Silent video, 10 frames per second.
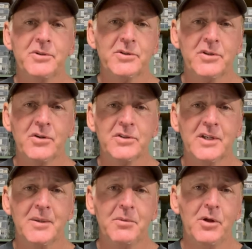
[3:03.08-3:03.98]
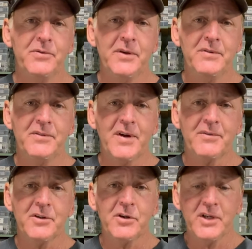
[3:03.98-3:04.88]
starts to get below
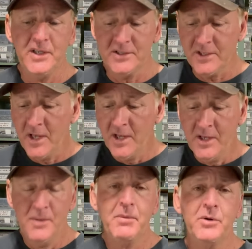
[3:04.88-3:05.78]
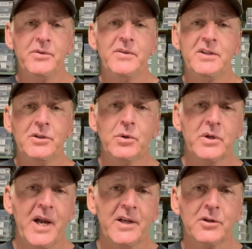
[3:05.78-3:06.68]
55 degrees, both of these lure
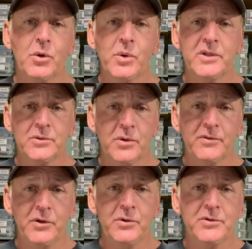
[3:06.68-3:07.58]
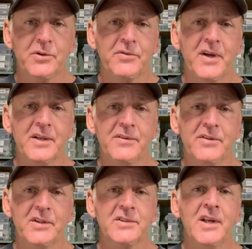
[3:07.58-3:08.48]
categories sort of lose their
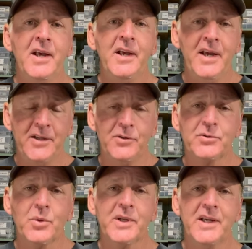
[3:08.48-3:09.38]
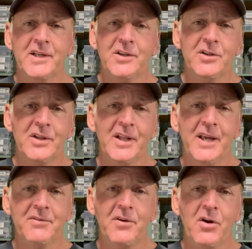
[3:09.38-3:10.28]
effectiveness, and you sort of get into the
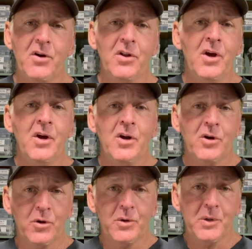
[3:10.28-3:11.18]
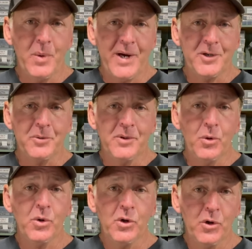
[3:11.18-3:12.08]
late fall, early
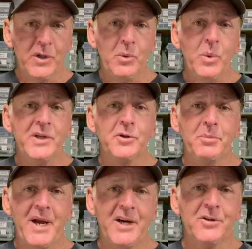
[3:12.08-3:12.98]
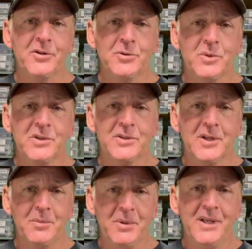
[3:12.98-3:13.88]
winter patterns, which is
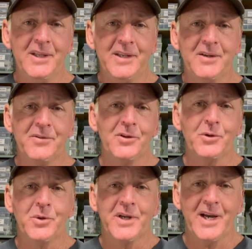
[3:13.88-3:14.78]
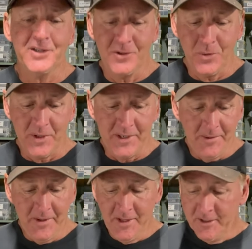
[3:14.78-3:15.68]
a completely different lure category.
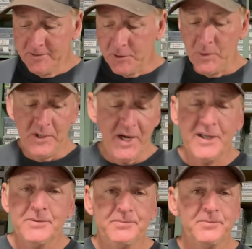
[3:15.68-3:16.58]
So anyway, guys,